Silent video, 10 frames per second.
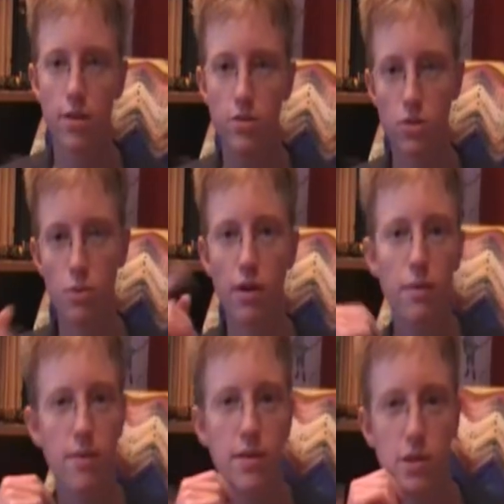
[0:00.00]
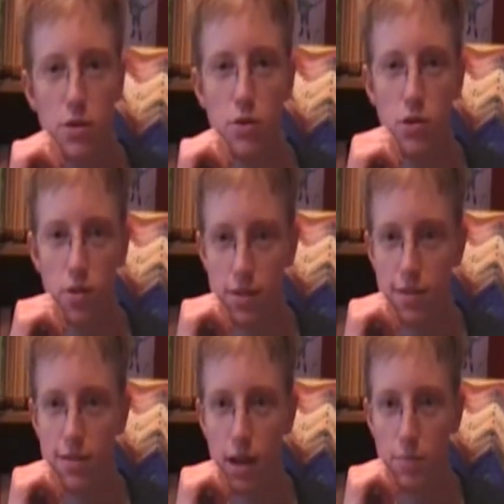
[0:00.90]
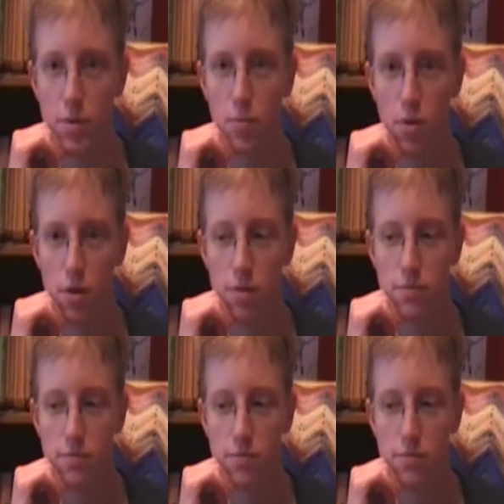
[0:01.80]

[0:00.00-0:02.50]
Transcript: So where were you during the zombie war?